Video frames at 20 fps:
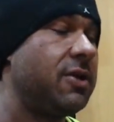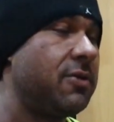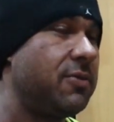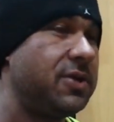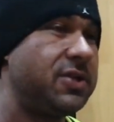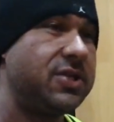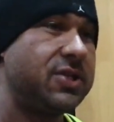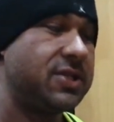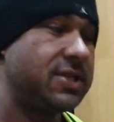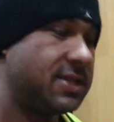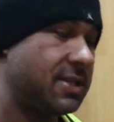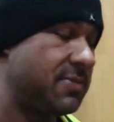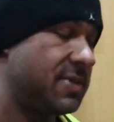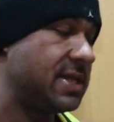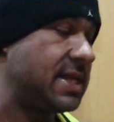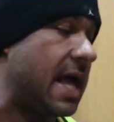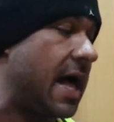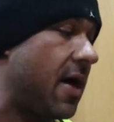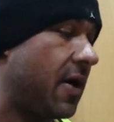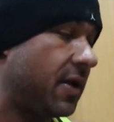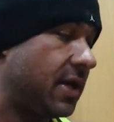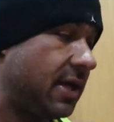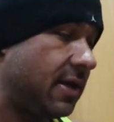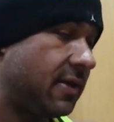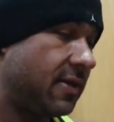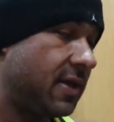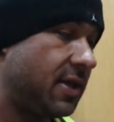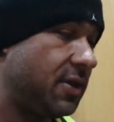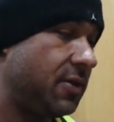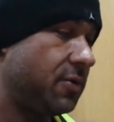which is the mentality
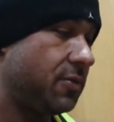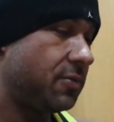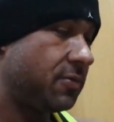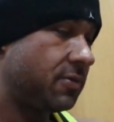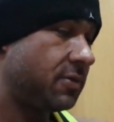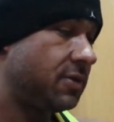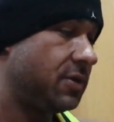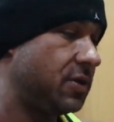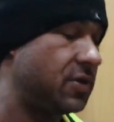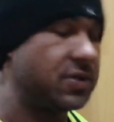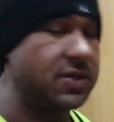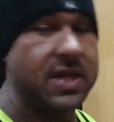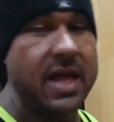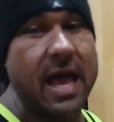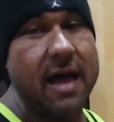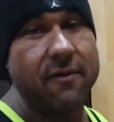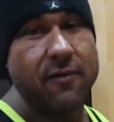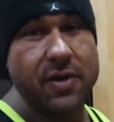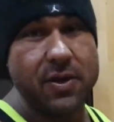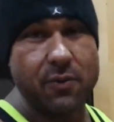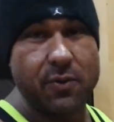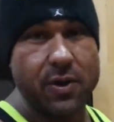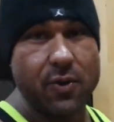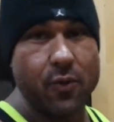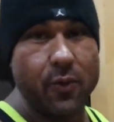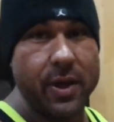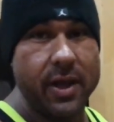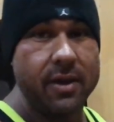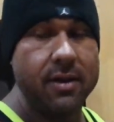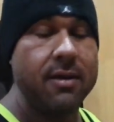that you usually have when you want to
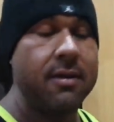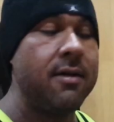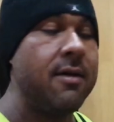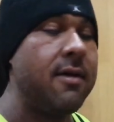win.